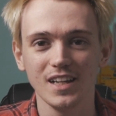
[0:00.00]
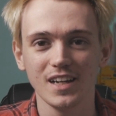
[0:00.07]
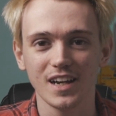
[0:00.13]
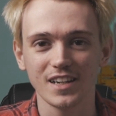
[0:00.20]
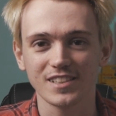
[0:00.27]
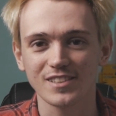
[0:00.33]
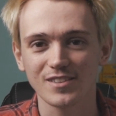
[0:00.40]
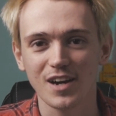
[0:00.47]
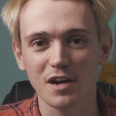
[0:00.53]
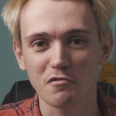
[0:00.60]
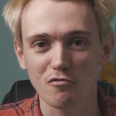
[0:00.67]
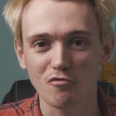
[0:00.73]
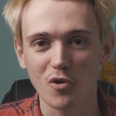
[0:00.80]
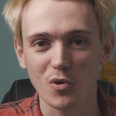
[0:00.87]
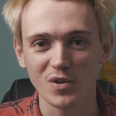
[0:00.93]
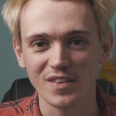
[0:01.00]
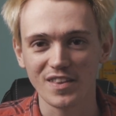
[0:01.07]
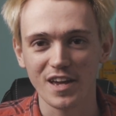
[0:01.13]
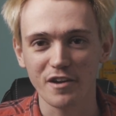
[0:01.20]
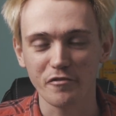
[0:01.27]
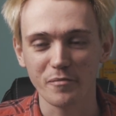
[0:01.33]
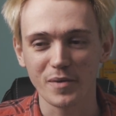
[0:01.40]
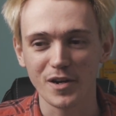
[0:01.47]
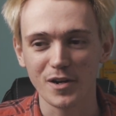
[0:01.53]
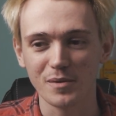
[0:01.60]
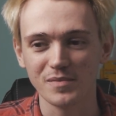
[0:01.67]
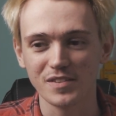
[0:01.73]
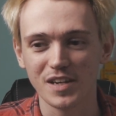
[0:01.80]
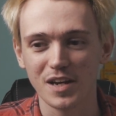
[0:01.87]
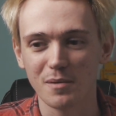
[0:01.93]
I still have a roll in there for my
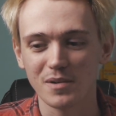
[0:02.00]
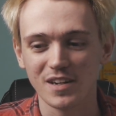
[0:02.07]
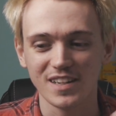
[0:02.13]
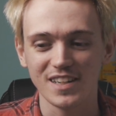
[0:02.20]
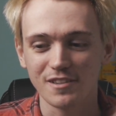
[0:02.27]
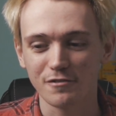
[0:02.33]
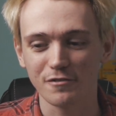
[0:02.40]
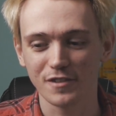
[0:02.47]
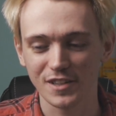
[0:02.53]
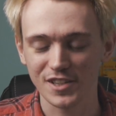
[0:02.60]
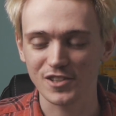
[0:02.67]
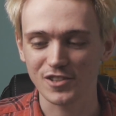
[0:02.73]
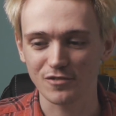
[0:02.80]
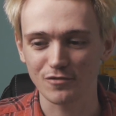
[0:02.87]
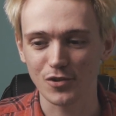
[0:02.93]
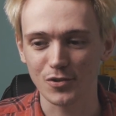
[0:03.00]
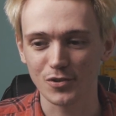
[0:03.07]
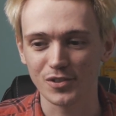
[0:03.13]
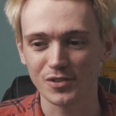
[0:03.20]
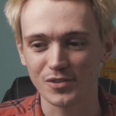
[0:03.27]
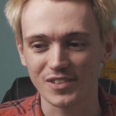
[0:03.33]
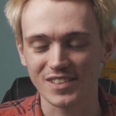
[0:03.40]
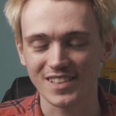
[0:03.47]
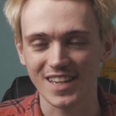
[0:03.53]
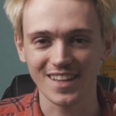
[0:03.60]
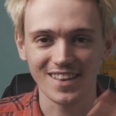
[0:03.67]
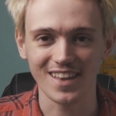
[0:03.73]
hometown, but I need to finish the roll in order to get